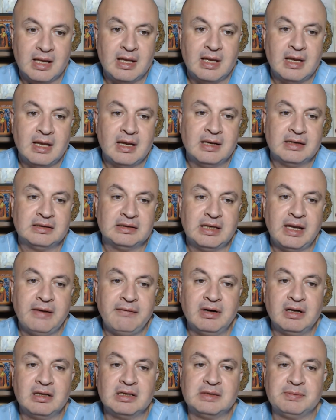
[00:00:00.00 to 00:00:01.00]

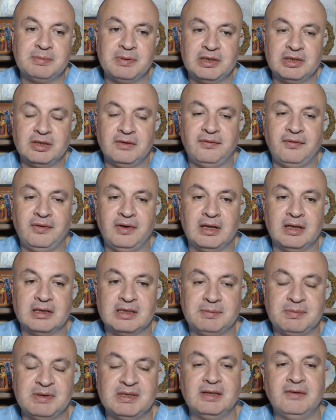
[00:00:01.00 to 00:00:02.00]
Several
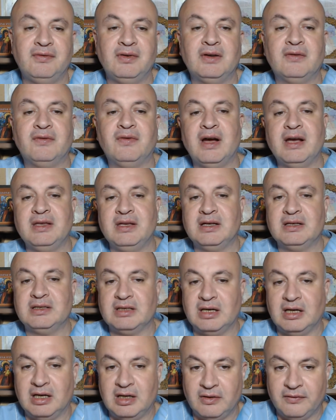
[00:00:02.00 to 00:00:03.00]
specific findings
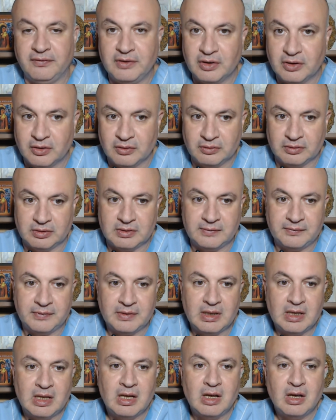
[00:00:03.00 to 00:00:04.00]
are of note.
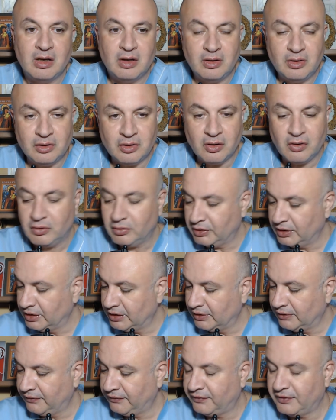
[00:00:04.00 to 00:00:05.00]
Known
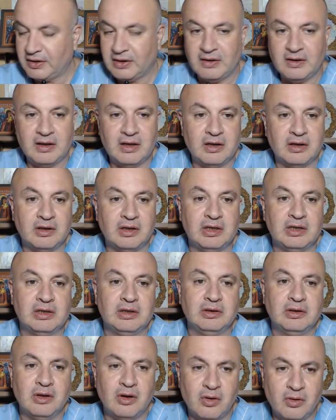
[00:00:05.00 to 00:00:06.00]
renal
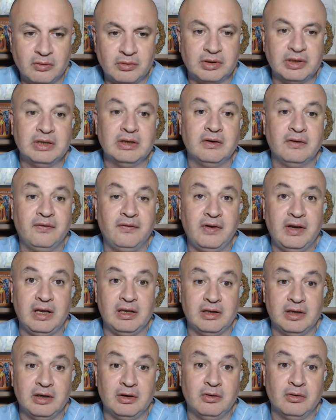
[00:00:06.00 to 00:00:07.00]

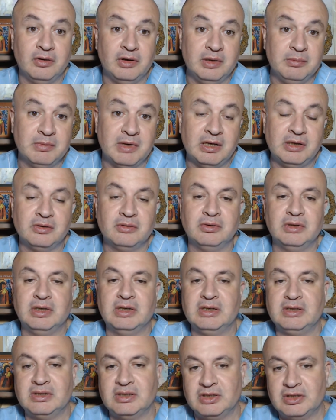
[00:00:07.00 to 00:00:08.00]
failure or
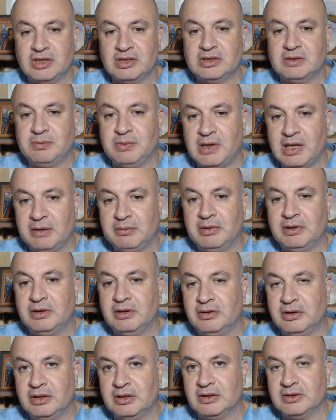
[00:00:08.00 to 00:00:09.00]
hematuria suggest pulmonary
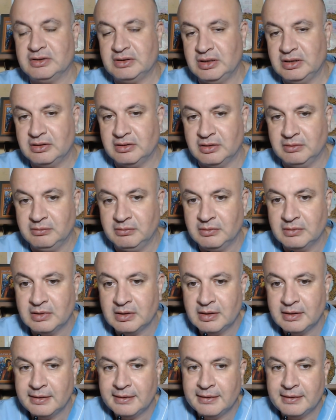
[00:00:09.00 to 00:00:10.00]
renal syndrome,
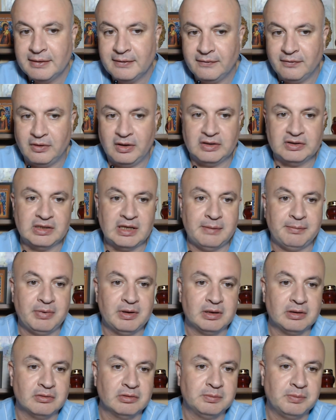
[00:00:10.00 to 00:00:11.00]
for
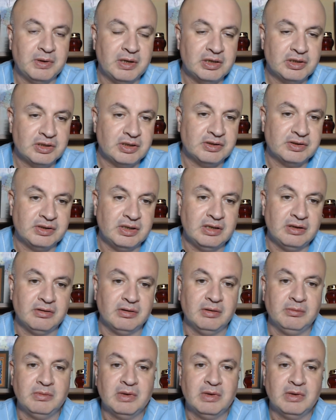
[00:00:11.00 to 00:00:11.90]
example, Goodpasture syndrome,